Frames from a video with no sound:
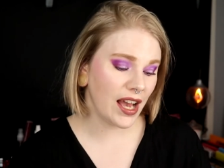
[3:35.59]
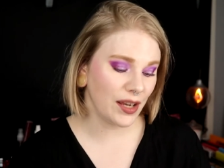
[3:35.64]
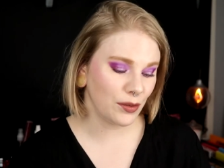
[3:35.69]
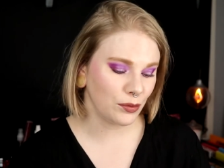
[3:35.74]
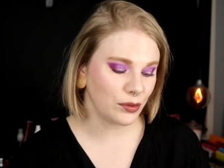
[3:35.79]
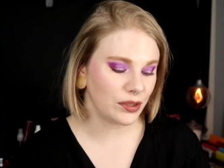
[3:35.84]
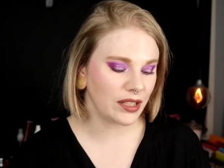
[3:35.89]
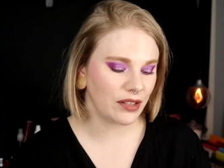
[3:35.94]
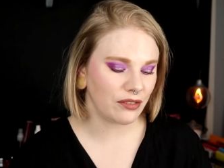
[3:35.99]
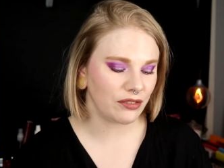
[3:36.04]
I
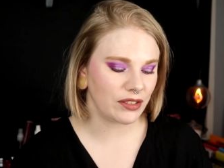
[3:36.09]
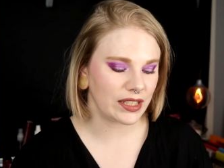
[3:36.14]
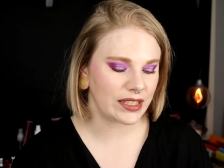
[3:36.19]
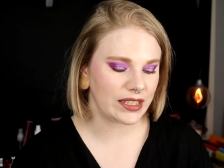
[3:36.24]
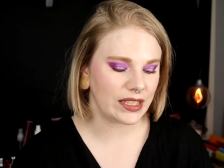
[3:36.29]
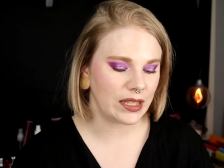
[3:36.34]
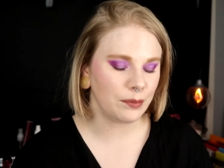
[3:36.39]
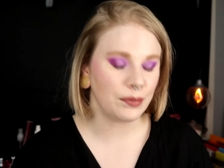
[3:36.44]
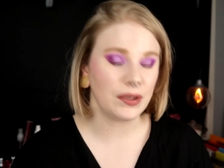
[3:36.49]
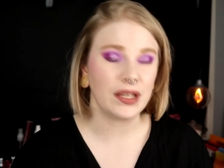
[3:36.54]
would definitely
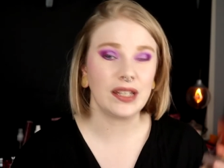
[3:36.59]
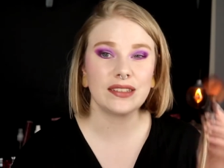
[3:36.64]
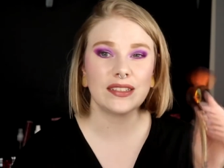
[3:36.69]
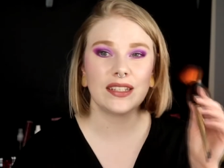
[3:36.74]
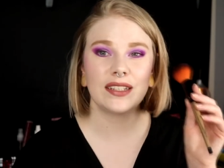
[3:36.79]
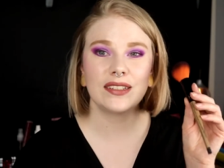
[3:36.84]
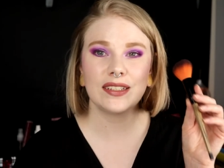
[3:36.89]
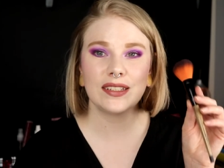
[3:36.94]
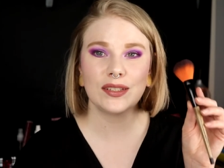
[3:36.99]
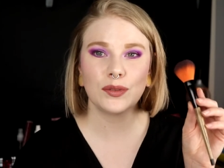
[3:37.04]
keep as
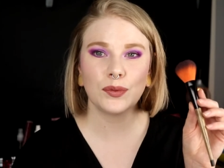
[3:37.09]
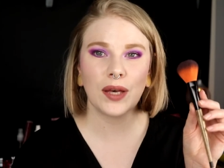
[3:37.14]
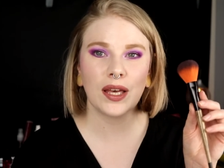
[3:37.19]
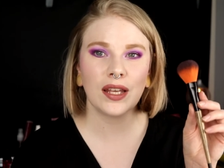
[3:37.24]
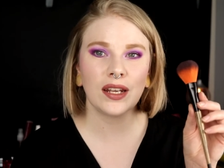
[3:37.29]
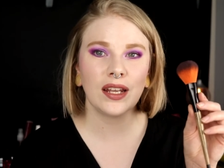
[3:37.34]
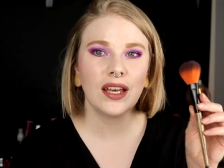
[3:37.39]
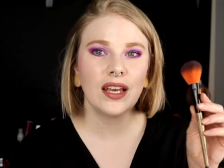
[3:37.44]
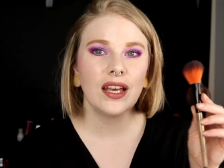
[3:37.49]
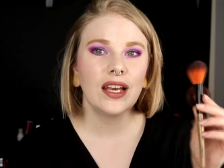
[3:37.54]
this
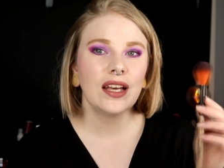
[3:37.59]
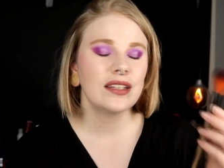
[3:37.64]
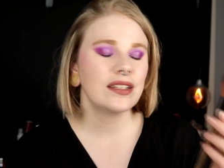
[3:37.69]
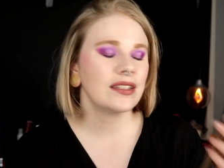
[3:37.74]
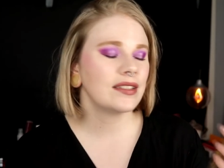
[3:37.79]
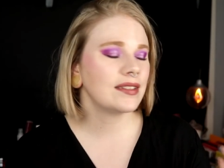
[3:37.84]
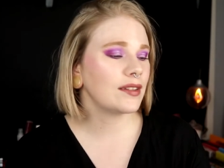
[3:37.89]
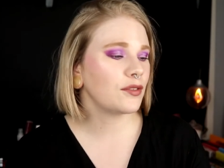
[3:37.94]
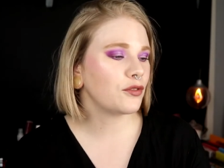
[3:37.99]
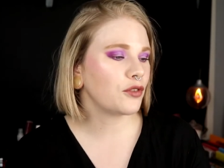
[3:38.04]
one.
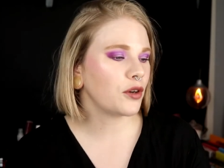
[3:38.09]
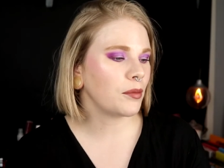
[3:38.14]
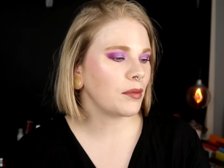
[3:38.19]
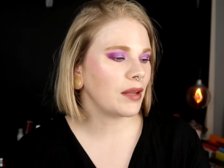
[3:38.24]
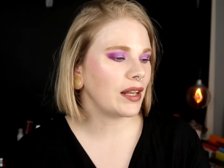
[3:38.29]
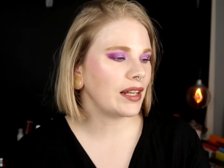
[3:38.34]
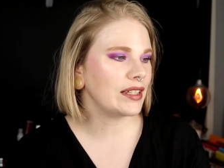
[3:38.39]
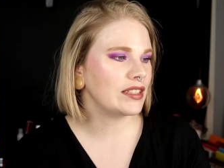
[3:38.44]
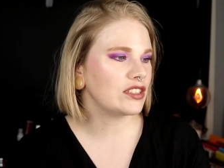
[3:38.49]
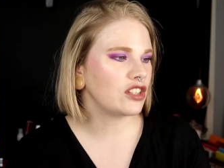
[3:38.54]
This is from
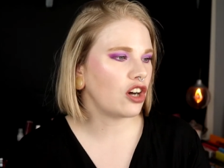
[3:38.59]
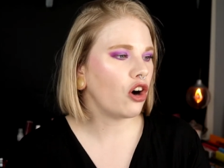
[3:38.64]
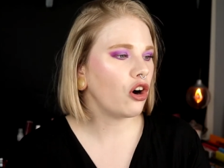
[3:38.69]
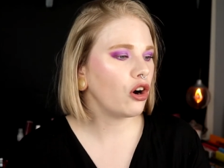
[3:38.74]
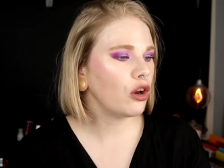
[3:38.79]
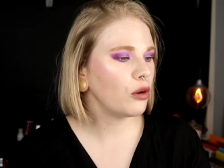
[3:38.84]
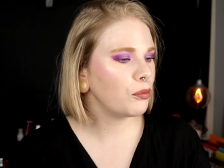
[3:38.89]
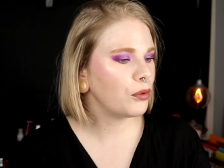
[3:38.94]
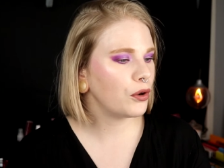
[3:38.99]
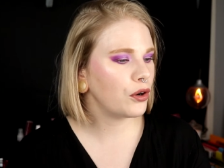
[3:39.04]
Linda
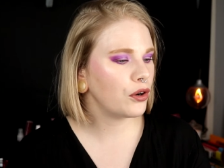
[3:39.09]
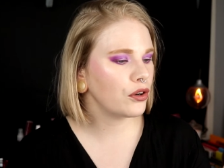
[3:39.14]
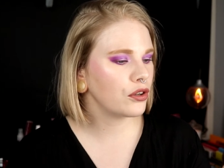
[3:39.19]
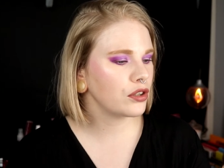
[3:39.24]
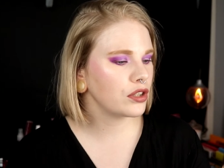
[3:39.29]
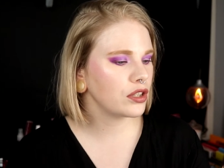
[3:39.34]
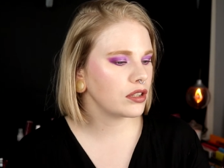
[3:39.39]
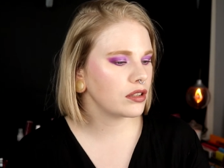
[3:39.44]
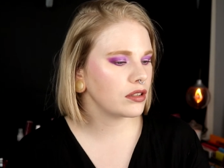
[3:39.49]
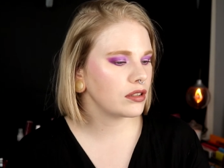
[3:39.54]

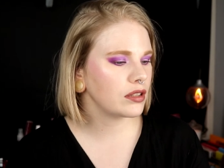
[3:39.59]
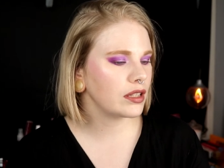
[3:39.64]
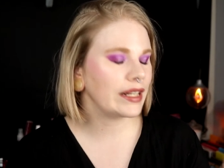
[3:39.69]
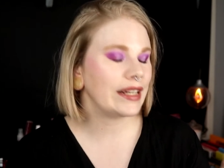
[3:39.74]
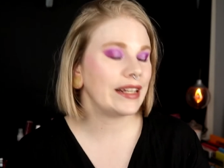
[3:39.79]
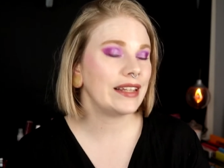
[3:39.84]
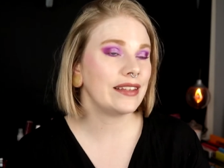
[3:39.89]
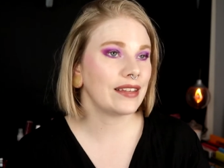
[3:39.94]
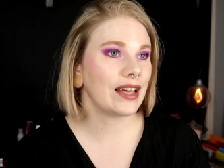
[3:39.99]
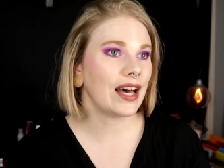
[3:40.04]
Hallberg
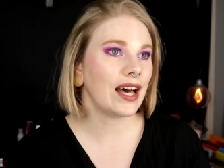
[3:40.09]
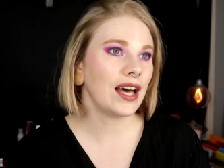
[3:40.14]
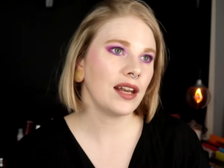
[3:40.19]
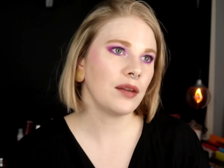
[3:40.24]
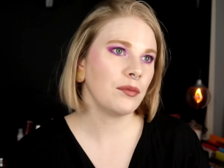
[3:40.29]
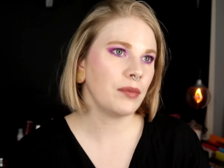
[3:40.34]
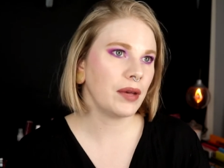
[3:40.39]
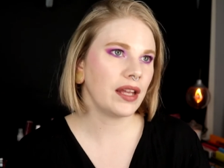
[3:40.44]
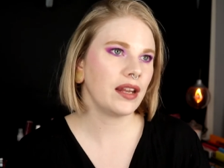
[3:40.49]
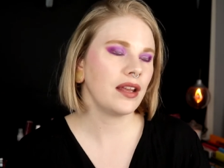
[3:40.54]
Linda
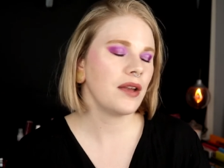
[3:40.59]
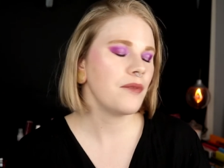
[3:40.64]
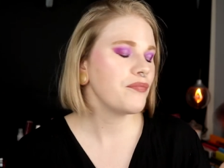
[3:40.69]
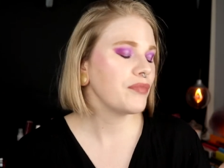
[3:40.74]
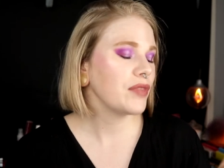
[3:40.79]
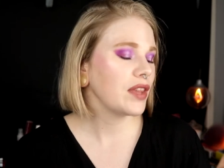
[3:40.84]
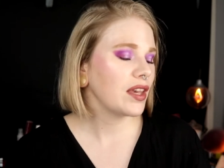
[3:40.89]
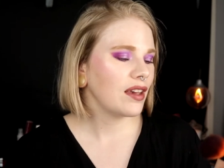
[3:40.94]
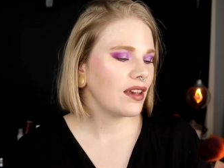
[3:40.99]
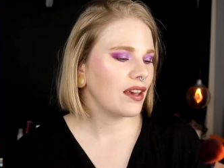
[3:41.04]
Hallberg,
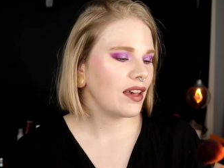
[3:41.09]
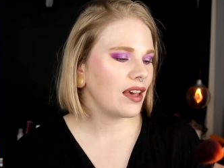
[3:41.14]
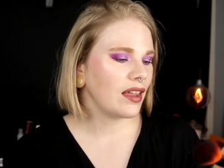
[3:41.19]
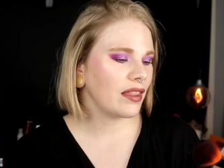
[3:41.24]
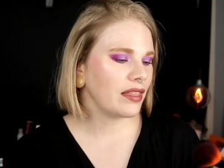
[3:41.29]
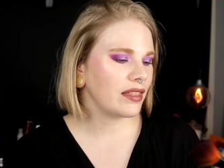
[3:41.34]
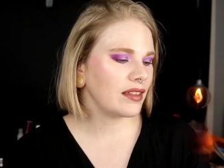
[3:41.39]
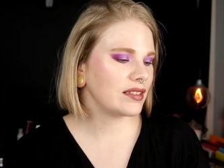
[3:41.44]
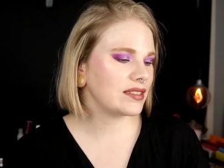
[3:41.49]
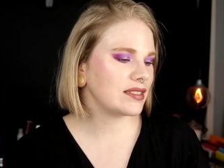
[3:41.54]

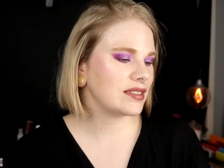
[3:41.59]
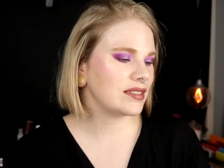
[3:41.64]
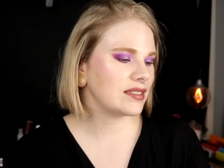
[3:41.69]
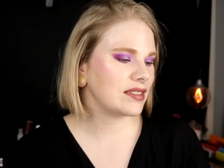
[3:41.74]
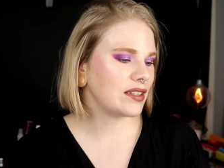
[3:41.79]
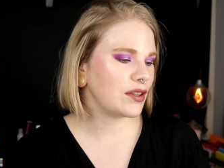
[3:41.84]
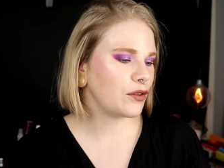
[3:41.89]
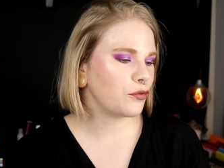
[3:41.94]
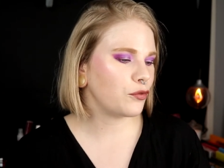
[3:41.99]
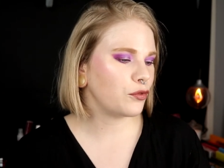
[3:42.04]
and this is
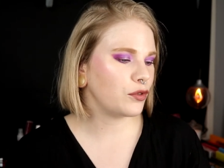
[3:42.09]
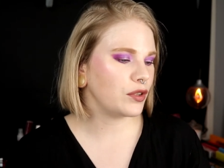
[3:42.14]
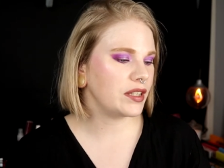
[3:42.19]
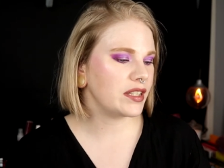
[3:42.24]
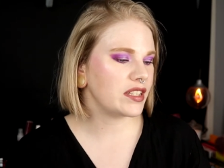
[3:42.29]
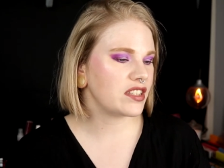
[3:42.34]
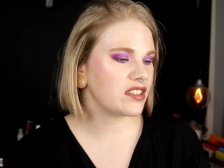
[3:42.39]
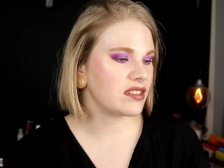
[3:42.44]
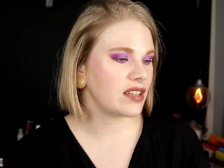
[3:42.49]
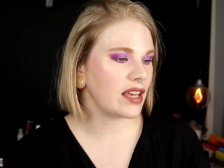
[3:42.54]
the
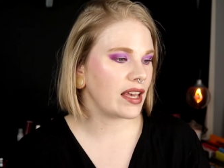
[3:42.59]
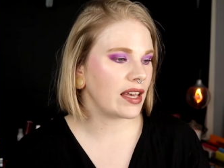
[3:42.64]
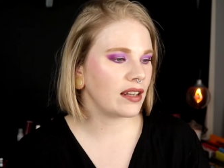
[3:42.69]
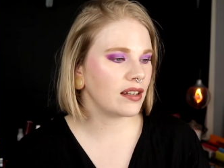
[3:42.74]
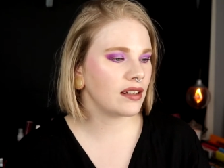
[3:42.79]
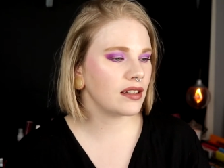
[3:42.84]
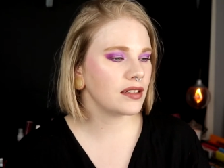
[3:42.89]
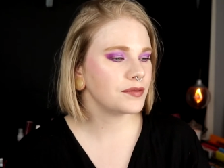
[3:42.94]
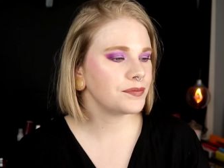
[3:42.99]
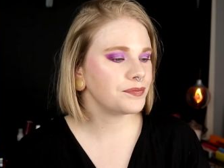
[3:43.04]

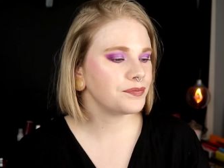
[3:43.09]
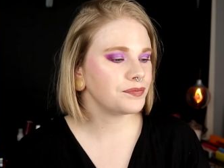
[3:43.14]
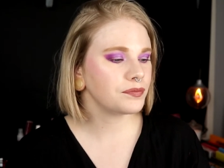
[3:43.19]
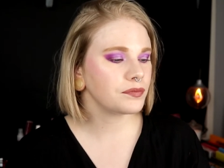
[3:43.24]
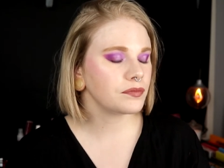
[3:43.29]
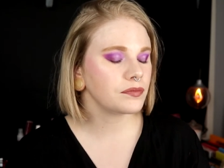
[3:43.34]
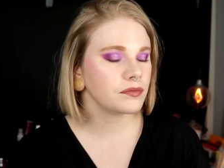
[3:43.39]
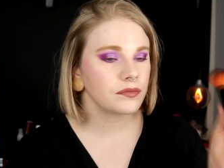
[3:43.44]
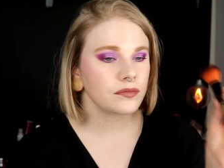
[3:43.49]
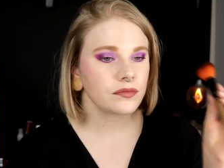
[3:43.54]
310.
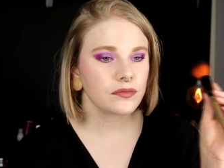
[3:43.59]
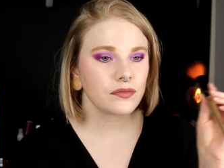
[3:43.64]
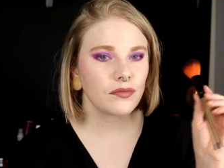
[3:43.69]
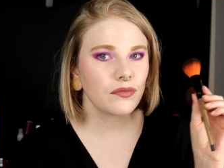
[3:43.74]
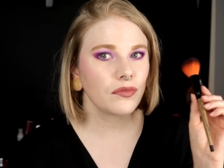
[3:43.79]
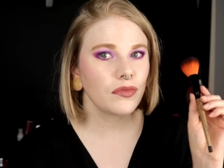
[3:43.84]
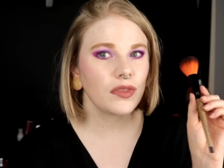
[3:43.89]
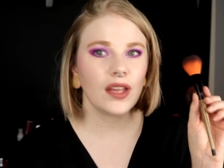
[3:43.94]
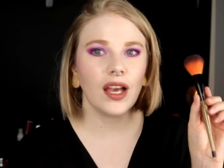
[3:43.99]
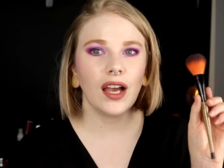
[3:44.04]

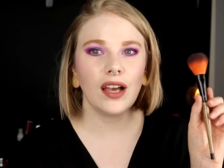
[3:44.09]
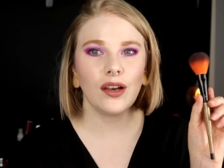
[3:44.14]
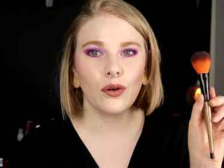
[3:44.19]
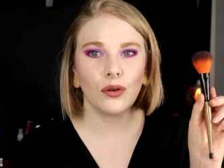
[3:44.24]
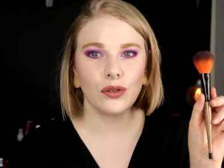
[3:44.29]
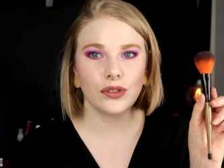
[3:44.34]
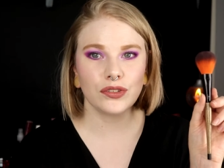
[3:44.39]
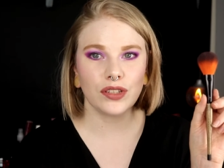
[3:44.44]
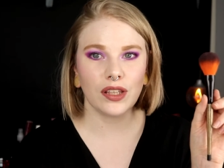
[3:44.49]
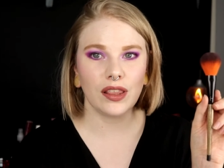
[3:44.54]
I
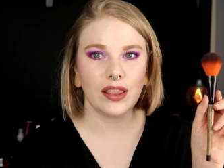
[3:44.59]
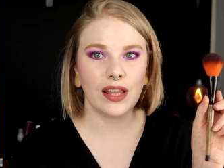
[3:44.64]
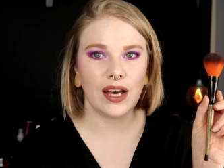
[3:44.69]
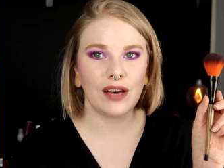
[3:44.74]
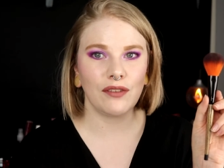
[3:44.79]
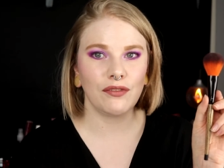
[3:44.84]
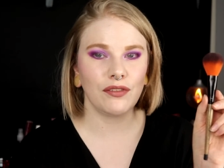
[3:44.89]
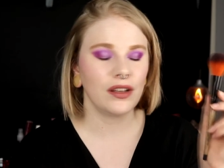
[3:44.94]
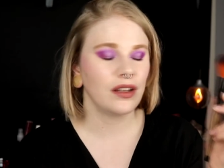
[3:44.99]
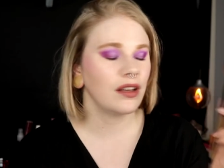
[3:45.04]
also
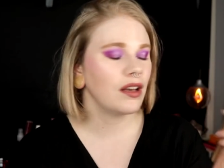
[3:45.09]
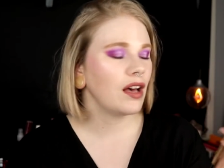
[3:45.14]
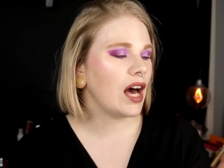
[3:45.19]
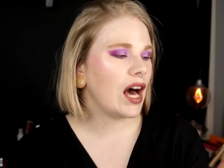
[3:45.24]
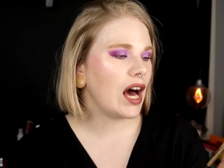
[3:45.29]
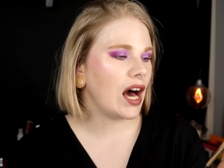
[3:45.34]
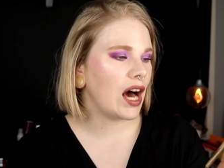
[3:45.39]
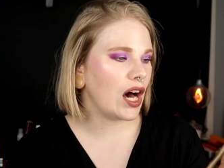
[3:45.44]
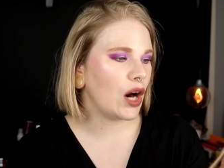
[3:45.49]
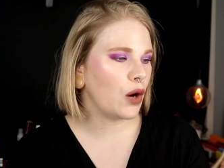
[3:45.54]
love
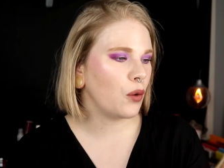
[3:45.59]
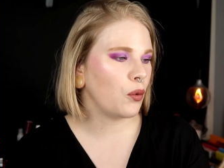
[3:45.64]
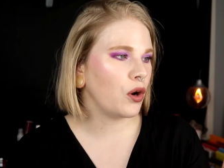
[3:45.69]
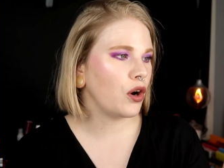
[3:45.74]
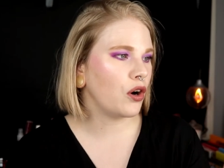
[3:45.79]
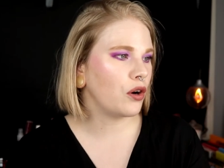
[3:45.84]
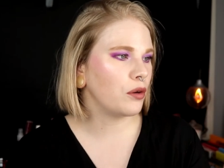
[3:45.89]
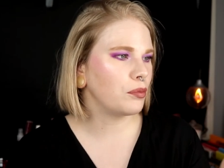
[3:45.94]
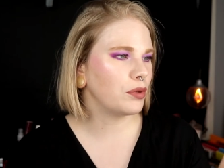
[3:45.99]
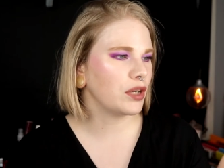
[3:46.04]
how
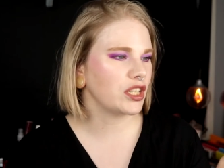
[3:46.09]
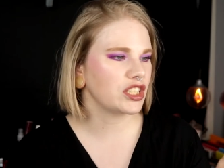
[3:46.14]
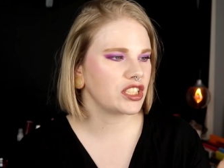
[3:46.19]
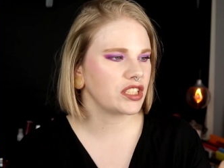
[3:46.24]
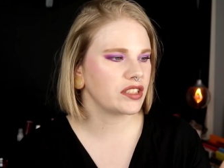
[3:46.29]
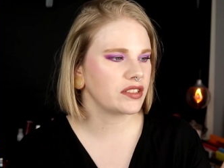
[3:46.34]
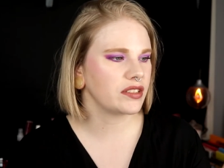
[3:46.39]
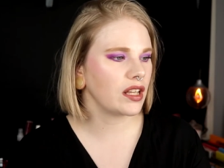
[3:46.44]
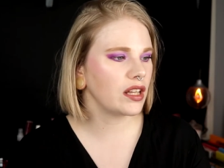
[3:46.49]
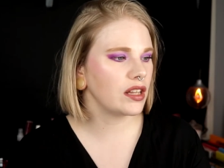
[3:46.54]
her
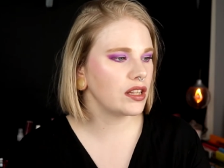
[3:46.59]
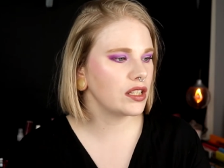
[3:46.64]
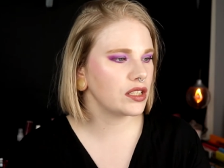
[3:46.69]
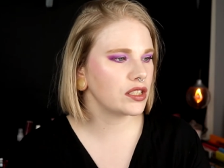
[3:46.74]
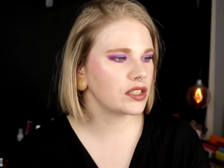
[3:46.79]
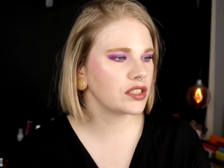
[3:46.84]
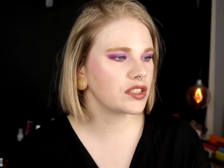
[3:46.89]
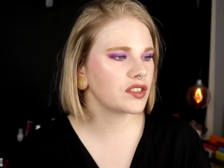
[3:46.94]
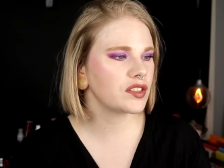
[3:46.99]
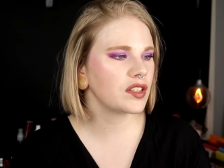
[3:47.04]
brushes
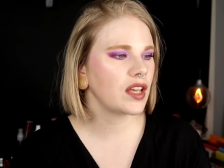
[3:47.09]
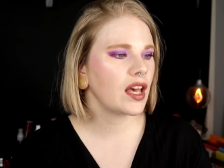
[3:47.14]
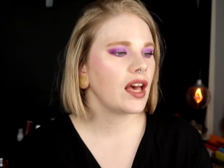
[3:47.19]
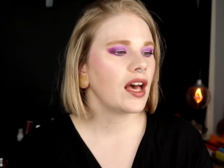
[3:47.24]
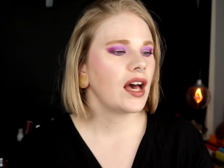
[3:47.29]
looks.